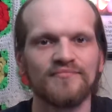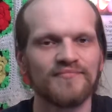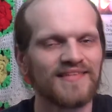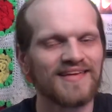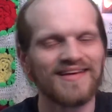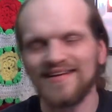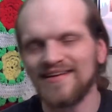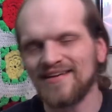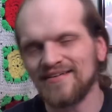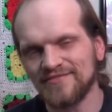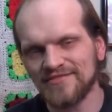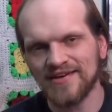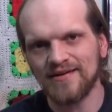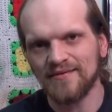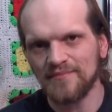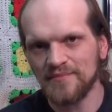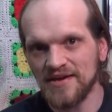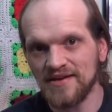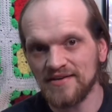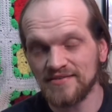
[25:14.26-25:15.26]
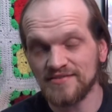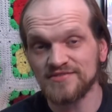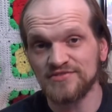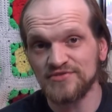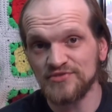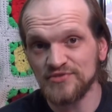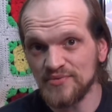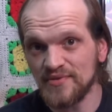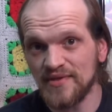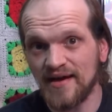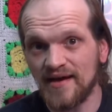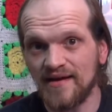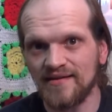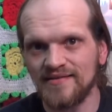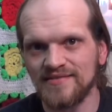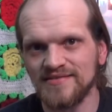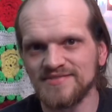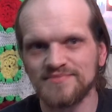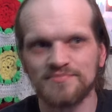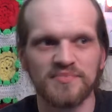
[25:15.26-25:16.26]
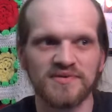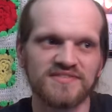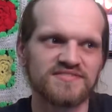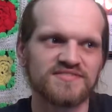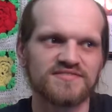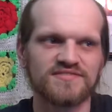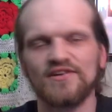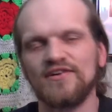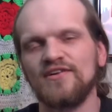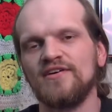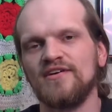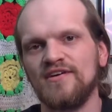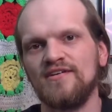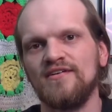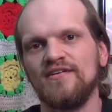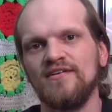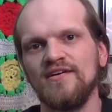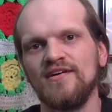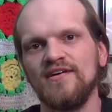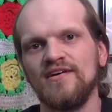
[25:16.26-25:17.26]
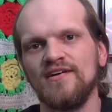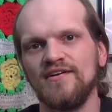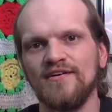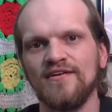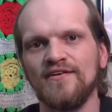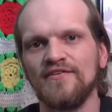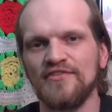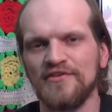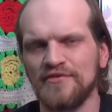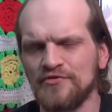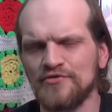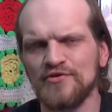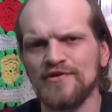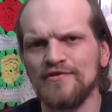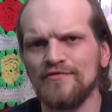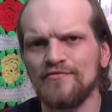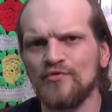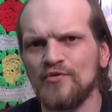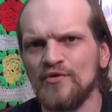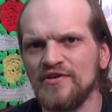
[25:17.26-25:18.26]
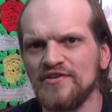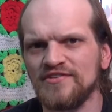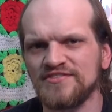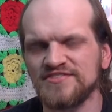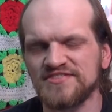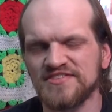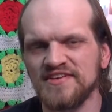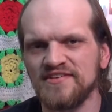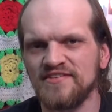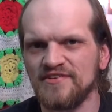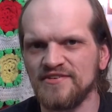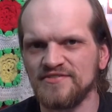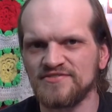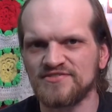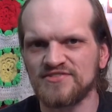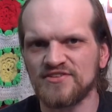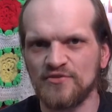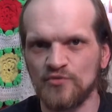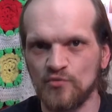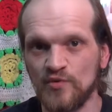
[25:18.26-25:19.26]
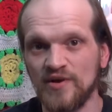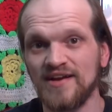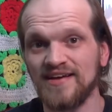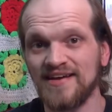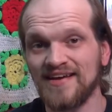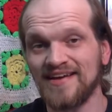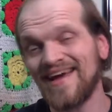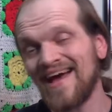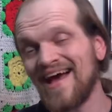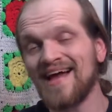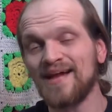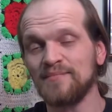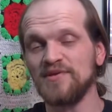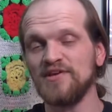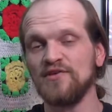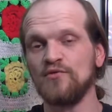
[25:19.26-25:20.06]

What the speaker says: can't have Tom Hanks do that. He's a big star. You know, I think 3 or 4 years later, he started winning Academy